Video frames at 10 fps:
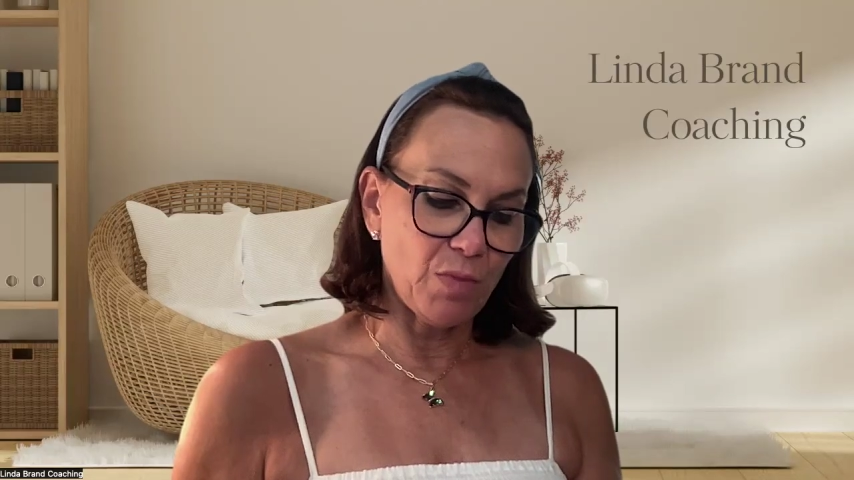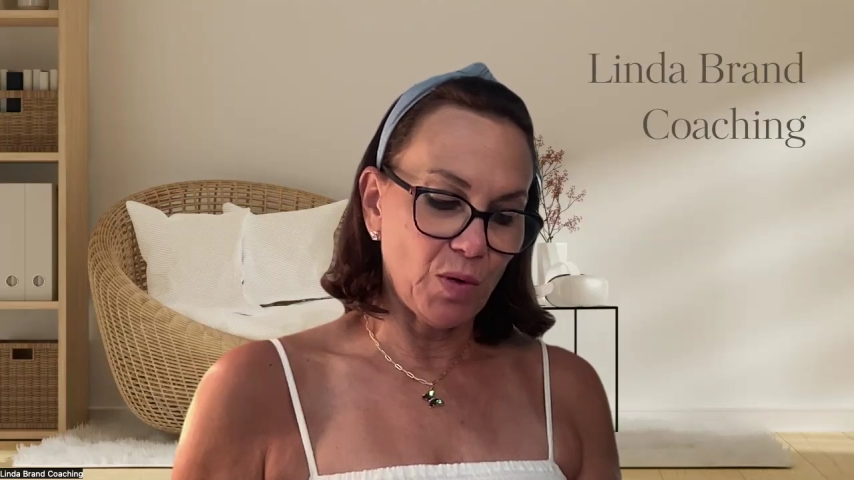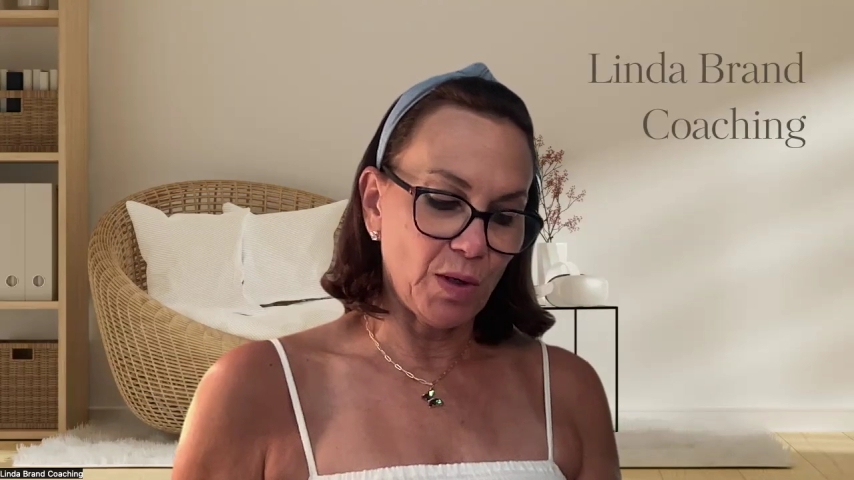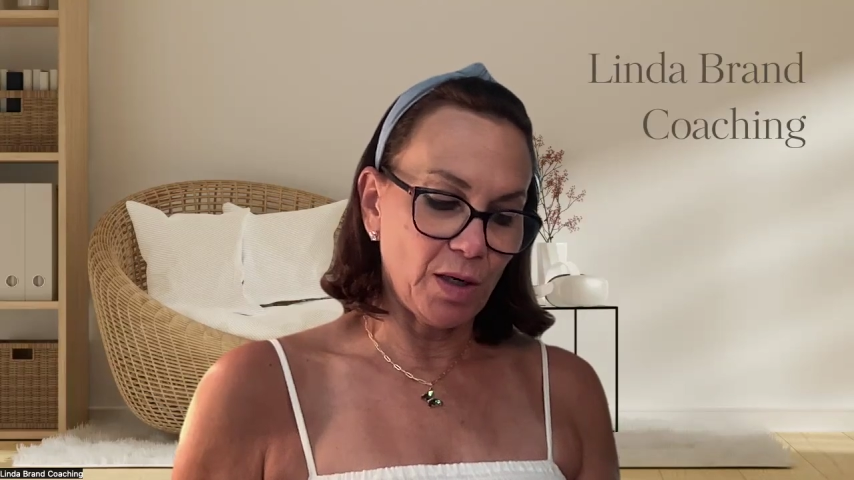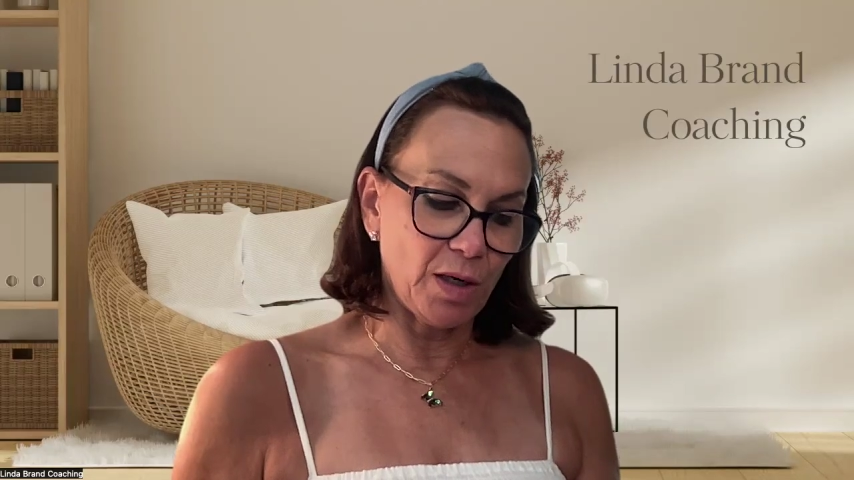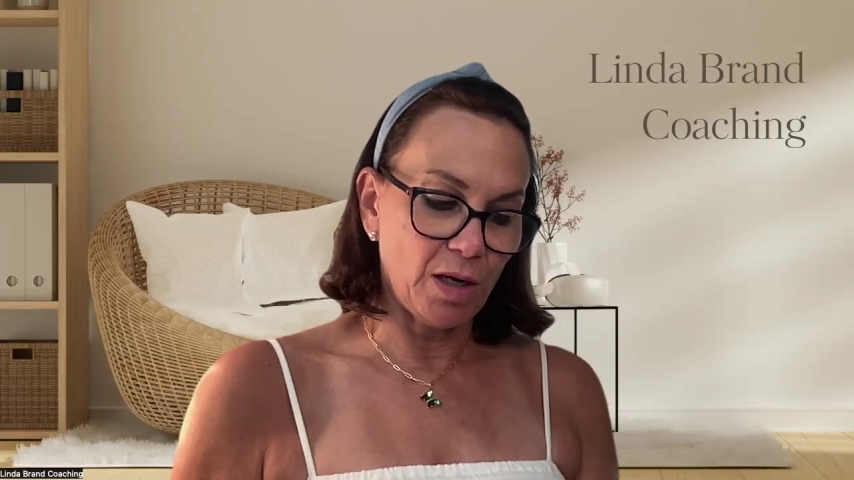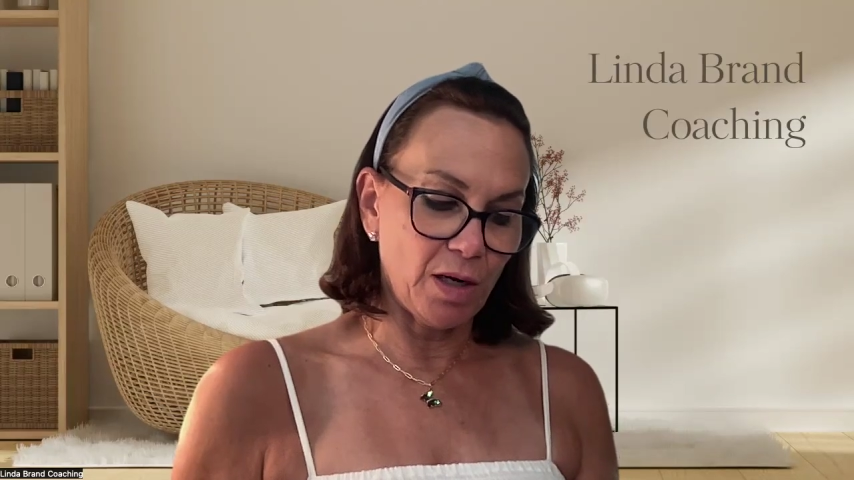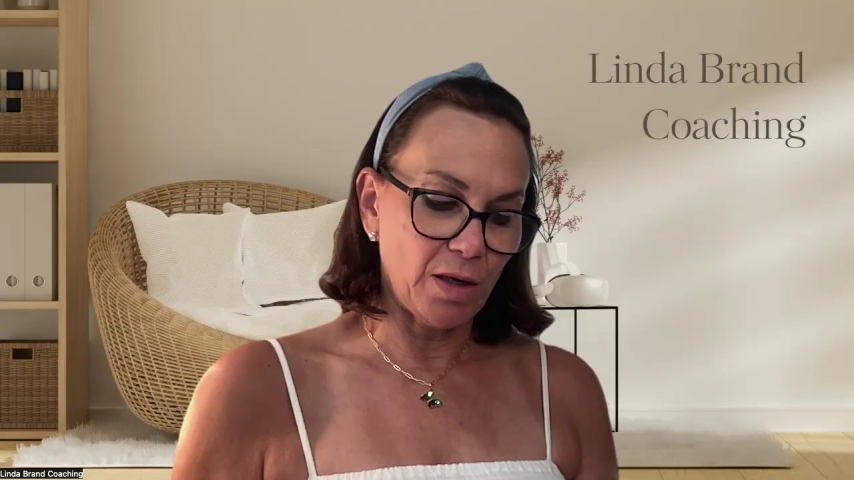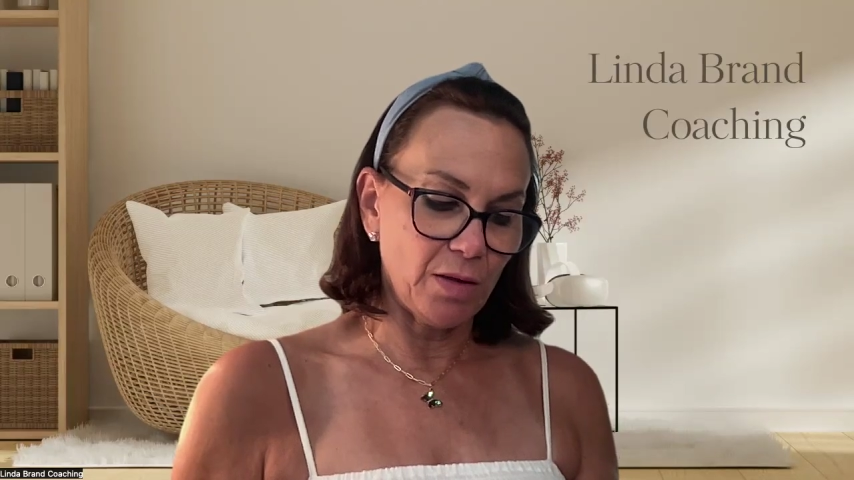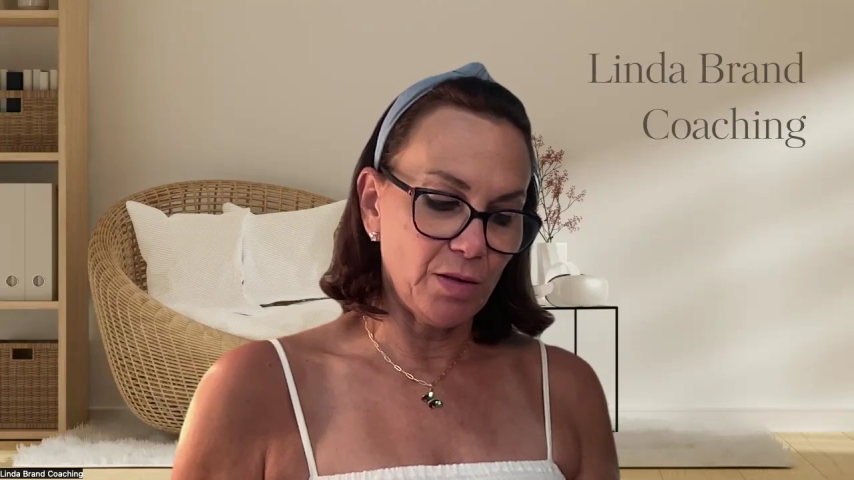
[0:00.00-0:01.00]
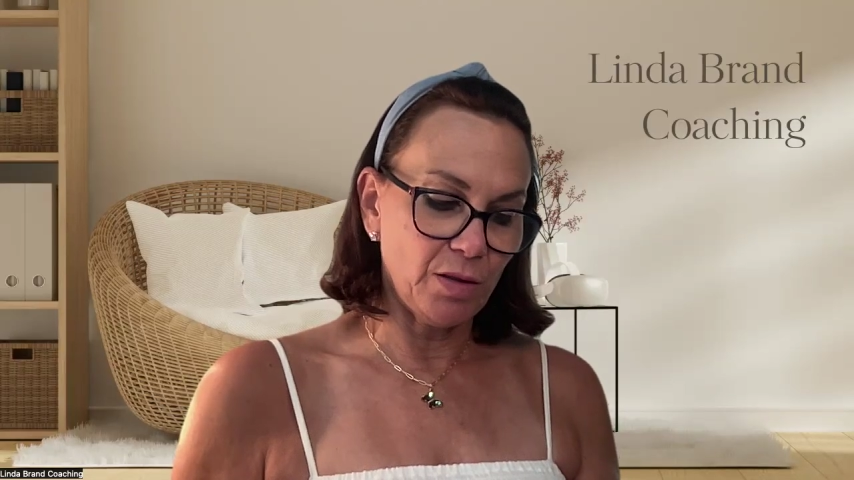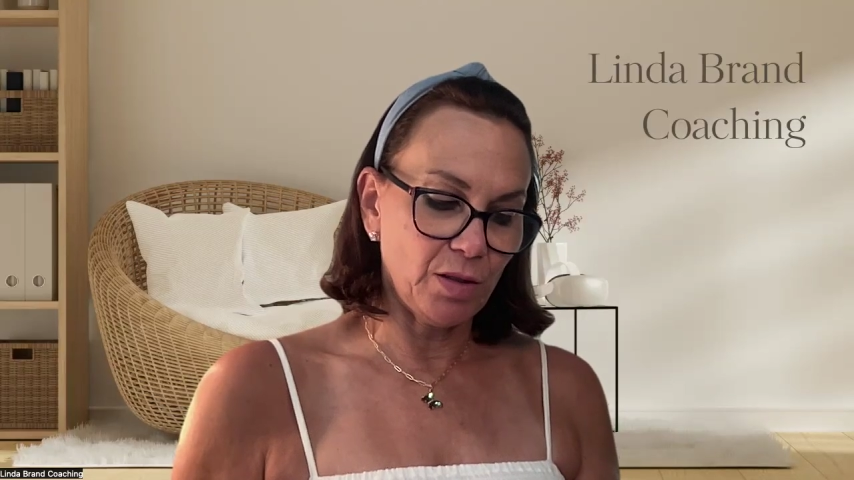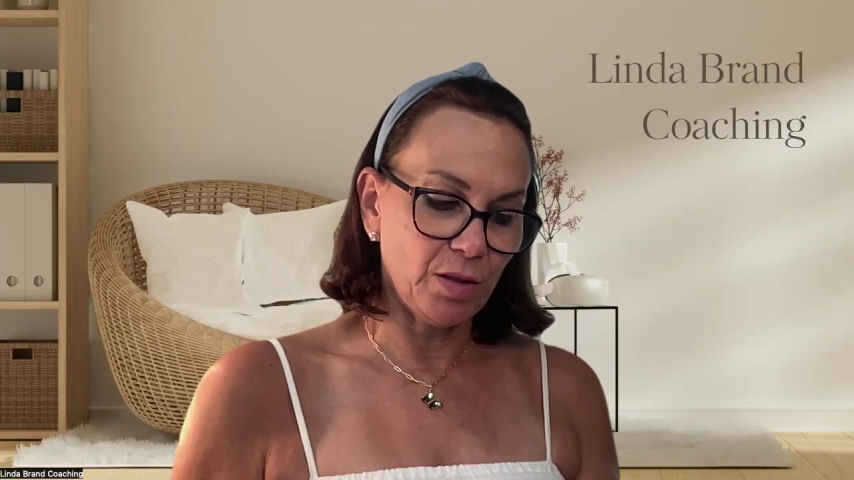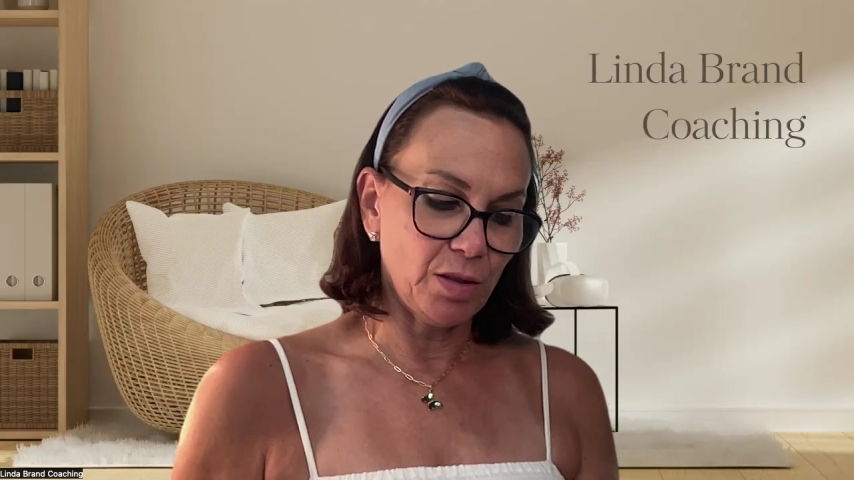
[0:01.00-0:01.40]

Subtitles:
more card.